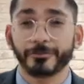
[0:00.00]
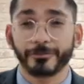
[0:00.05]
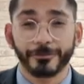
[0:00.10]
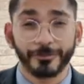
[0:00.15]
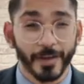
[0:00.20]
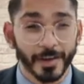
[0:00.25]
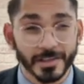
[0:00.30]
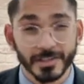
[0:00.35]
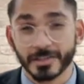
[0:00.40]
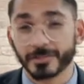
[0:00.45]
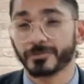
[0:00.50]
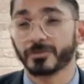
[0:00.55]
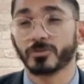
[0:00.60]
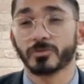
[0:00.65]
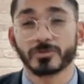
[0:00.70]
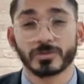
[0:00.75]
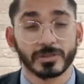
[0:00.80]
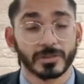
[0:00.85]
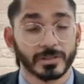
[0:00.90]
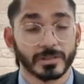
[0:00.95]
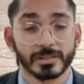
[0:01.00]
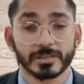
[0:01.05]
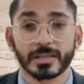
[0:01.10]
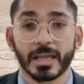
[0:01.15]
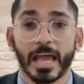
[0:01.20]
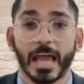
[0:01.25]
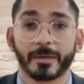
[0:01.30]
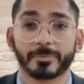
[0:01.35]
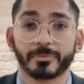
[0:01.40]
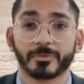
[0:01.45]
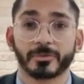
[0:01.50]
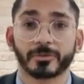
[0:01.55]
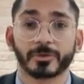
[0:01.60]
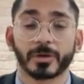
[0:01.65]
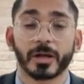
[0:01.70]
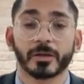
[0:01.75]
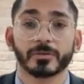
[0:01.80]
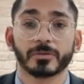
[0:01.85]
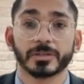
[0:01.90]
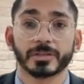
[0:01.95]
festivals and things that happen
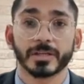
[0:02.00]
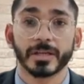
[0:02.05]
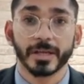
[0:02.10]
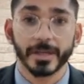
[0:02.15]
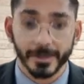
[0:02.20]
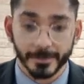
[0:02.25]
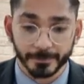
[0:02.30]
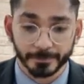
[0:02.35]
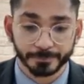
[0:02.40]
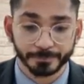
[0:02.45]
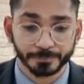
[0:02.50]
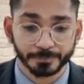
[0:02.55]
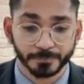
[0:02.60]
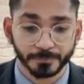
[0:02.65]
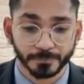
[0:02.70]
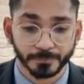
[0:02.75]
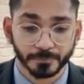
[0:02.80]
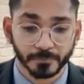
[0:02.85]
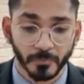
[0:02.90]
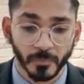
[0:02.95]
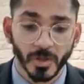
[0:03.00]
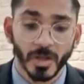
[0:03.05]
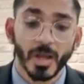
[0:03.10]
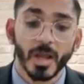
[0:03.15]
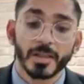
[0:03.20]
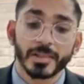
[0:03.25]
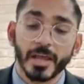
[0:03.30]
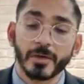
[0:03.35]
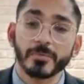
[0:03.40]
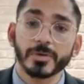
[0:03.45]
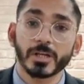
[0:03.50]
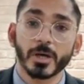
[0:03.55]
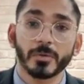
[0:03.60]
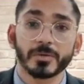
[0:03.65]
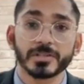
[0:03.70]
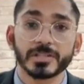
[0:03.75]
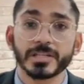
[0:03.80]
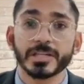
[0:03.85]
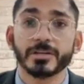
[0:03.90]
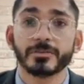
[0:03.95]
throughout the year. Then we go
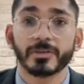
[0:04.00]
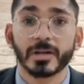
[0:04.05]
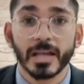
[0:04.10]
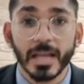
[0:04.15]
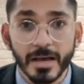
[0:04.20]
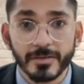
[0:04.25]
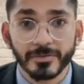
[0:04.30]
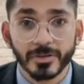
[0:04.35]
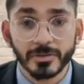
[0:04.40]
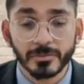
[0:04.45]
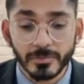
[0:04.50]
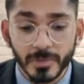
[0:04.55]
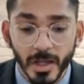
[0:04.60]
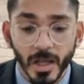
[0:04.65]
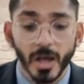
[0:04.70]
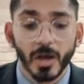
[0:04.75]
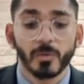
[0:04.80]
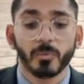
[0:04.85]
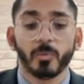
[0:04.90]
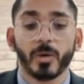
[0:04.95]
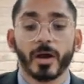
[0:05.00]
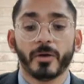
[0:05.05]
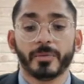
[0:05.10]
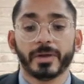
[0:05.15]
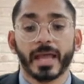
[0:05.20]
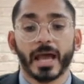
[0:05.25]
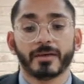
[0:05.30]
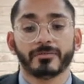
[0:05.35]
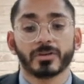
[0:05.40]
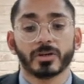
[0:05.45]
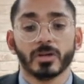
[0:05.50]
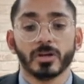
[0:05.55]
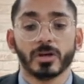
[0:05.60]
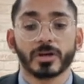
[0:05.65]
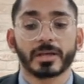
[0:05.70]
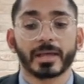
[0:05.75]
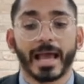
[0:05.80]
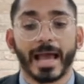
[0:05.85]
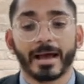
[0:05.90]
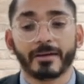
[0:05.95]
into year 11, where we have a
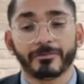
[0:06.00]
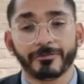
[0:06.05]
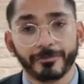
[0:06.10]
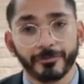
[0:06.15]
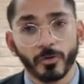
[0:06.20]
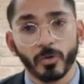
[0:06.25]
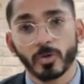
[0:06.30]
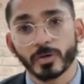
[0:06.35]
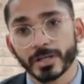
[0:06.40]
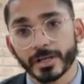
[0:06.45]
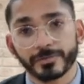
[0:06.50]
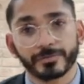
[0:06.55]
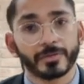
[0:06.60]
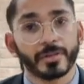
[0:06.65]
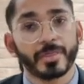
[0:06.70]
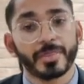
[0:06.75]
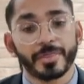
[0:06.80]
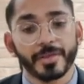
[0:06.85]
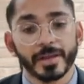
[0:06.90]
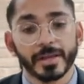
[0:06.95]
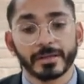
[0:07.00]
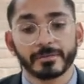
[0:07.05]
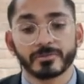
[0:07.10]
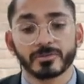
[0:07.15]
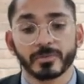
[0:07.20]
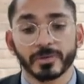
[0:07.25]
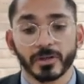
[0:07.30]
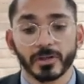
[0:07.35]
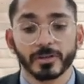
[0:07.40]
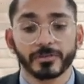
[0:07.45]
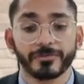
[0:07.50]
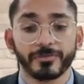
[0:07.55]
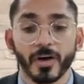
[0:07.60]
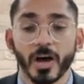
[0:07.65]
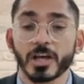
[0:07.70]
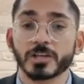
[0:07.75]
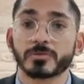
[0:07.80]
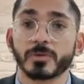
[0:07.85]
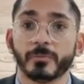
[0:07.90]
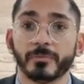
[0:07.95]
look at 4 different themes. We've got the
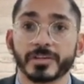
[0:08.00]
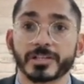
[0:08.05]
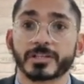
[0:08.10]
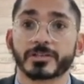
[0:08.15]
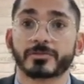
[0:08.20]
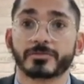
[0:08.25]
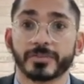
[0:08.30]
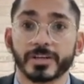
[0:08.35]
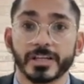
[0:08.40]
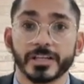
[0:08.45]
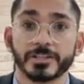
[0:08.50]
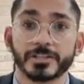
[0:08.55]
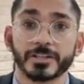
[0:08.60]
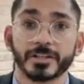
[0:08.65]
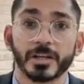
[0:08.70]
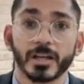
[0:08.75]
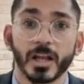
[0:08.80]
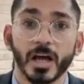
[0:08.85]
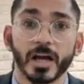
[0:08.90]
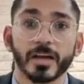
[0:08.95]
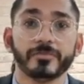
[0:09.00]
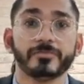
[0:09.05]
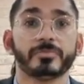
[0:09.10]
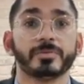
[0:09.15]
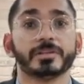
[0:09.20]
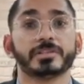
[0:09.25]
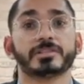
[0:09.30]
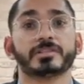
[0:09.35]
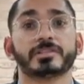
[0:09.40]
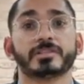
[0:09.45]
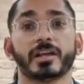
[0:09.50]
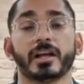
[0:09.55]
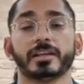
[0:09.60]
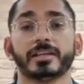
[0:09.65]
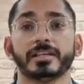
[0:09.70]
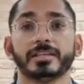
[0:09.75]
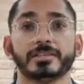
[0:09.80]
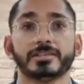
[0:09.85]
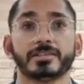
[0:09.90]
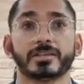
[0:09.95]
first one, which is religion and life, which
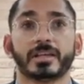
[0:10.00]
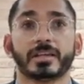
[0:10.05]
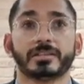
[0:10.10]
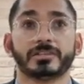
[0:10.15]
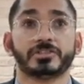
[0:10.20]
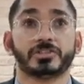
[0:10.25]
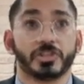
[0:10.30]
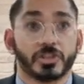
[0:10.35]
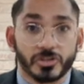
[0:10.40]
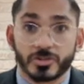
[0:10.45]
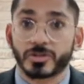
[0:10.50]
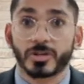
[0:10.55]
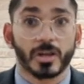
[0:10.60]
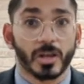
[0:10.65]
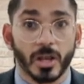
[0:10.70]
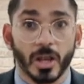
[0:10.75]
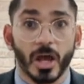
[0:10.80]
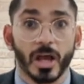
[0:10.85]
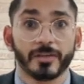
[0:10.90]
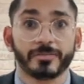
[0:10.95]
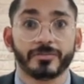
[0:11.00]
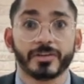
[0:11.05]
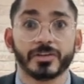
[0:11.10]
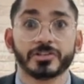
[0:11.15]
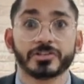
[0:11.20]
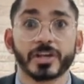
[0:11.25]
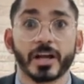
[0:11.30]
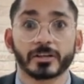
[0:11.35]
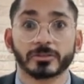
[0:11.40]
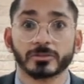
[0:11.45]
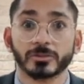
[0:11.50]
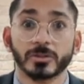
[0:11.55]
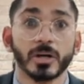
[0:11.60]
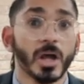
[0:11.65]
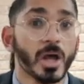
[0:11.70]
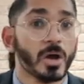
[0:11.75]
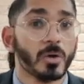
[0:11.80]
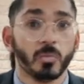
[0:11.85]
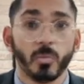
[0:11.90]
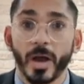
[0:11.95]
studies just life in general.
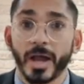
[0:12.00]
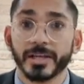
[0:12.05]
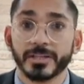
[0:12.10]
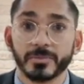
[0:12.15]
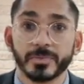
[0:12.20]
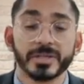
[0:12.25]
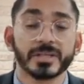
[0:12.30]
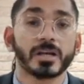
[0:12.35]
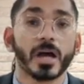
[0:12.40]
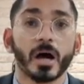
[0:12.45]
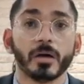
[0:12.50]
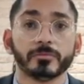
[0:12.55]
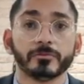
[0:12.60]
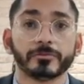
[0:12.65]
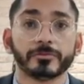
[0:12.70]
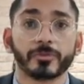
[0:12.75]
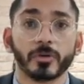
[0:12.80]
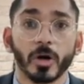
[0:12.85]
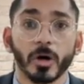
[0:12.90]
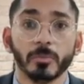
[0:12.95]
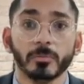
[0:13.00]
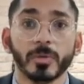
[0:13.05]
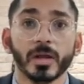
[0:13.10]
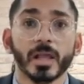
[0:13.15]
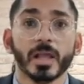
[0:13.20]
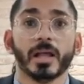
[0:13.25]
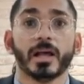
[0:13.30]
Where do we come from?